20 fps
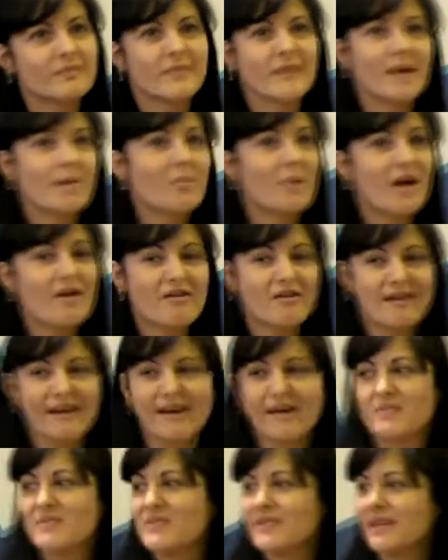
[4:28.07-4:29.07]

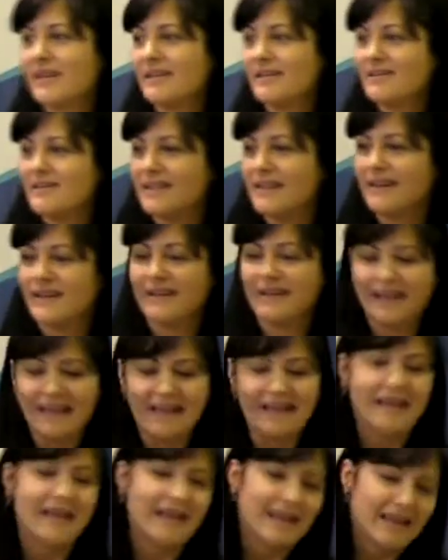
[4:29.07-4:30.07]
paradigms, and
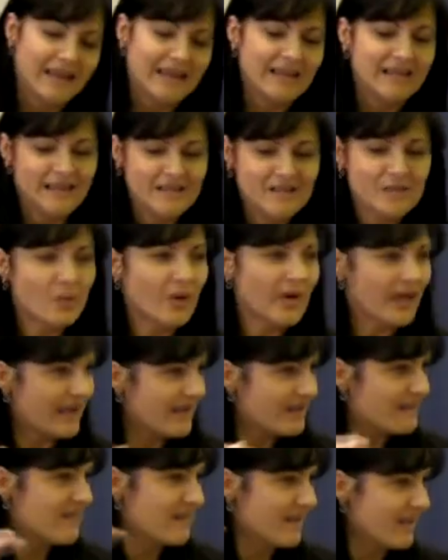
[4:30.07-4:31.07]
in this way, I
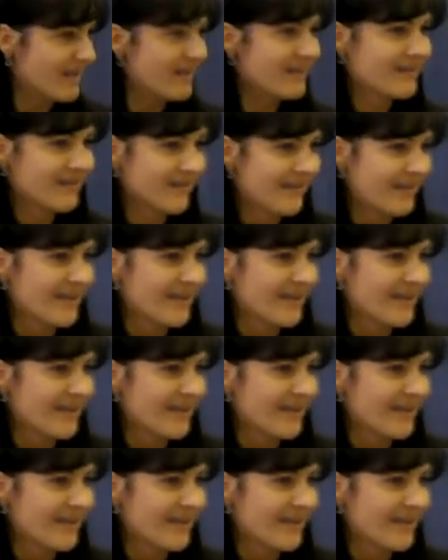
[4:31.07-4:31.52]
think